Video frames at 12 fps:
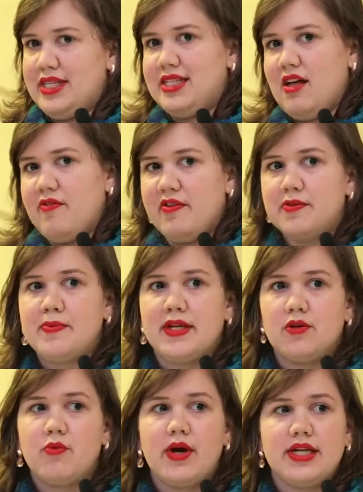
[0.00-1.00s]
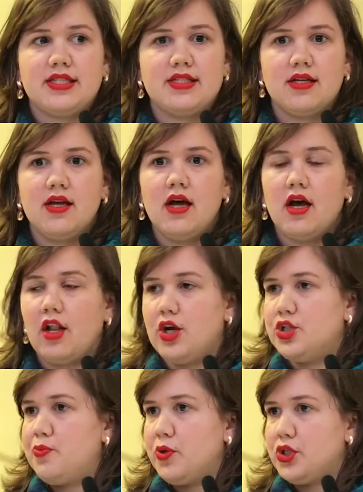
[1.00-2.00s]
myself, I've spent quite a
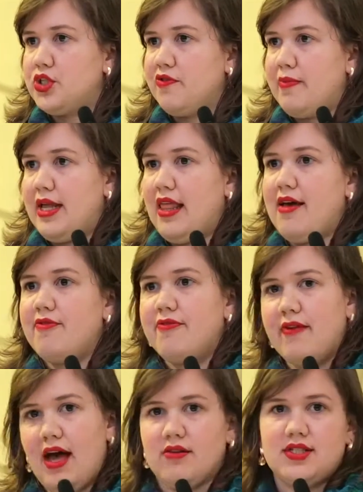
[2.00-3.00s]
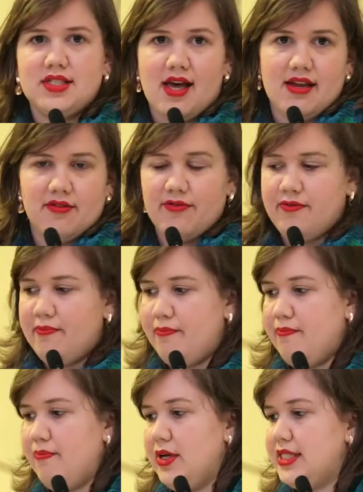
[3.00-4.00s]
large portion of my life outside of
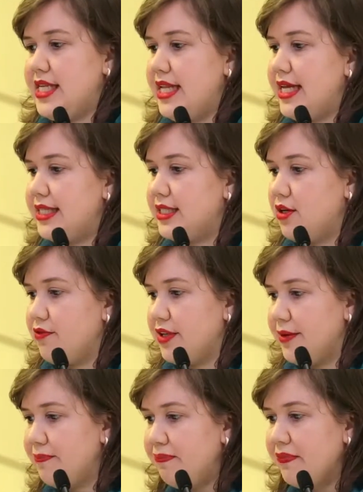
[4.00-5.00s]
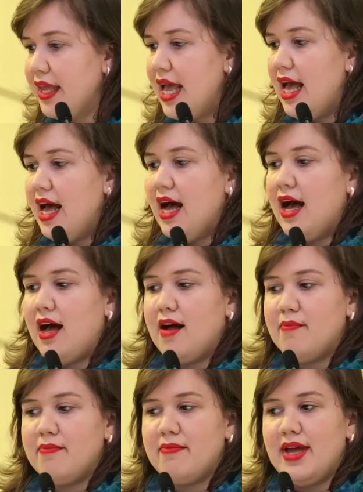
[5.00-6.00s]
Bosnia and Herzegovina.
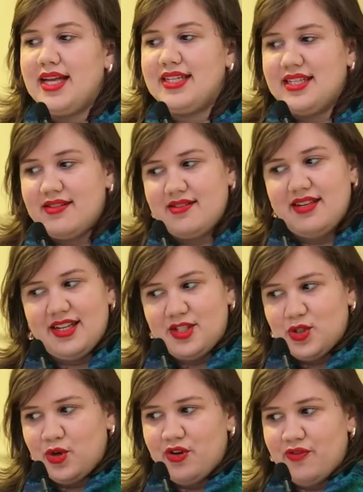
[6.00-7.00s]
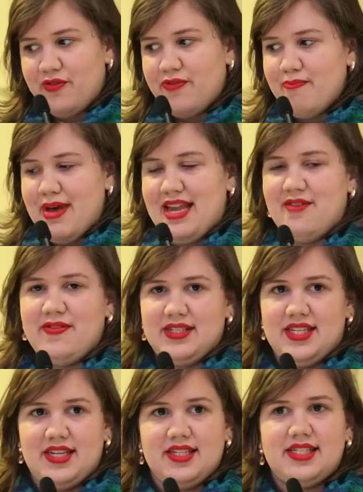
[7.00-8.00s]
And it sort of
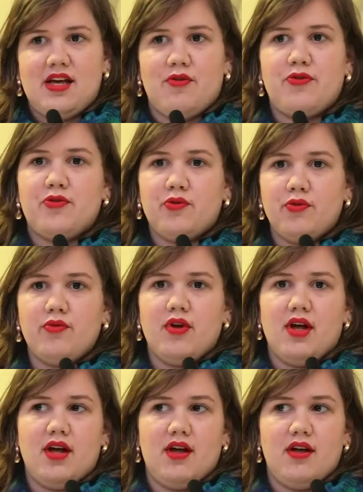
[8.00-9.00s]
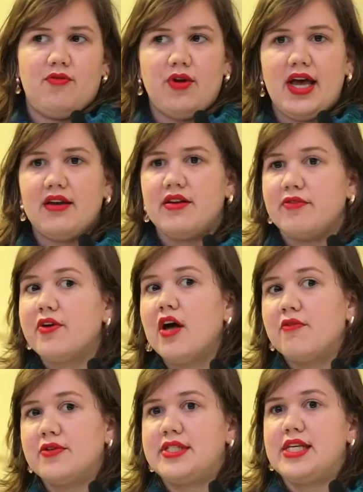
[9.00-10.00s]
manifested itself through a variety of
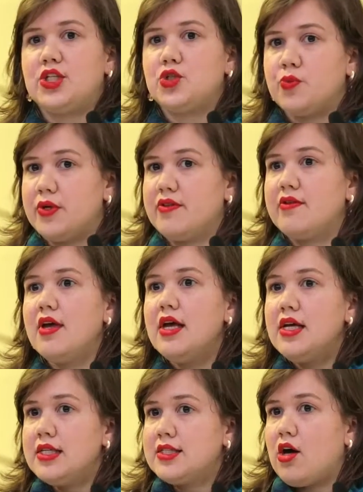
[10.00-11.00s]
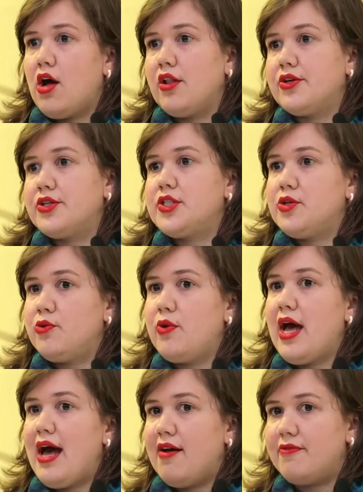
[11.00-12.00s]
conversation with scholars who
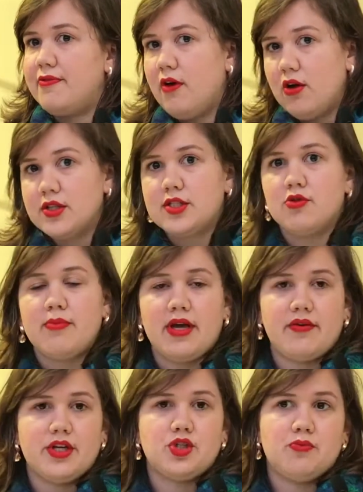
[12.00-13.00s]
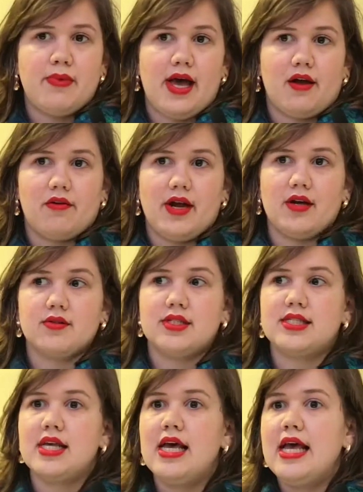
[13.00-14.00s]
have also migration
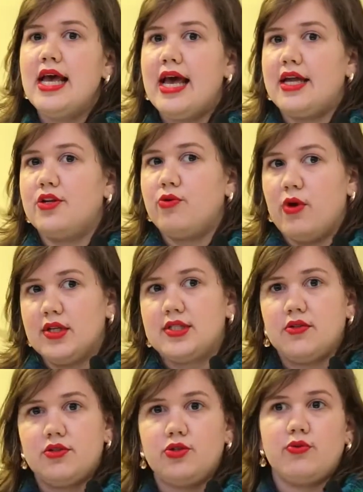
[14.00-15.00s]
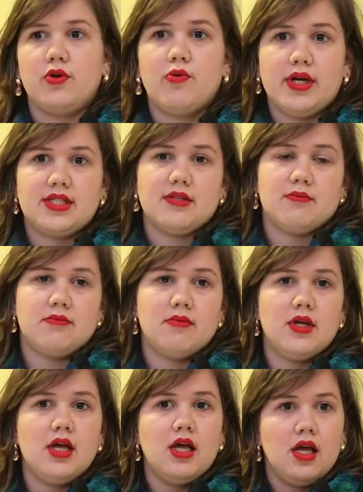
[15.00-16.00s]
backgrounds and who also do quite some
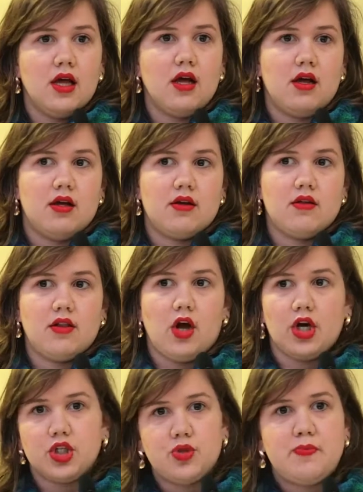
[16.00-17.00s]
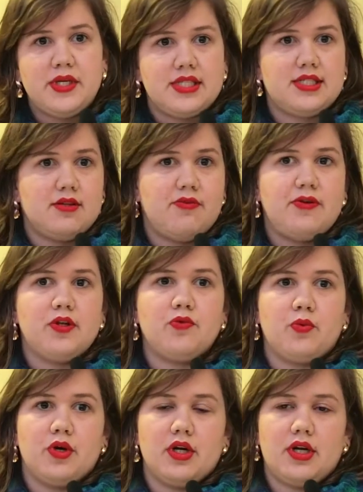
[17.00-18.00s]
large pieces of field
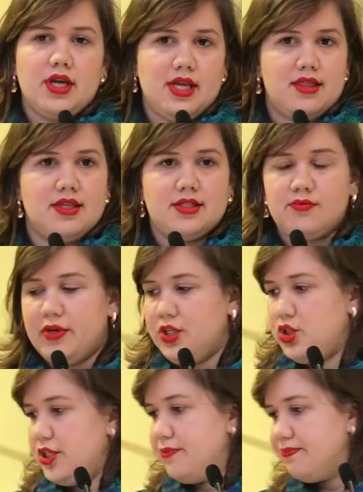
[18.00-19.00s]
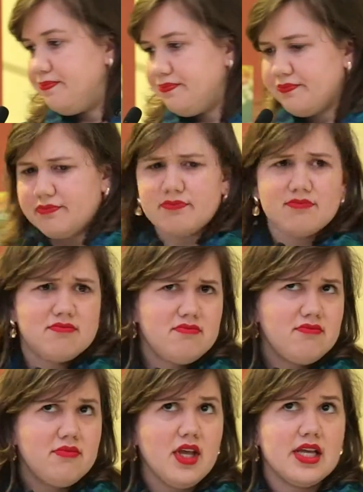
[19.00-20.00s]
work in this region,
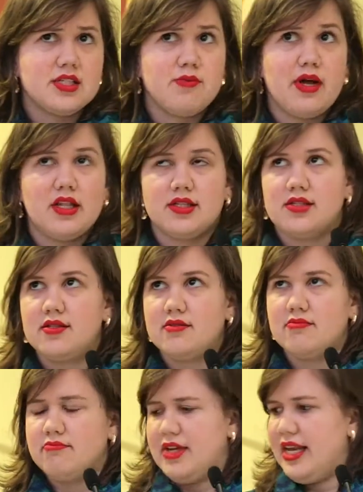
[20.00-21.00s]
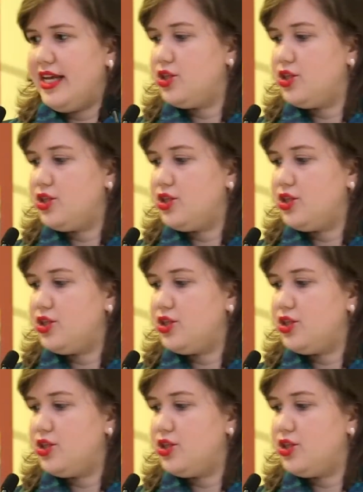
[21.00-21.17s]
as well as in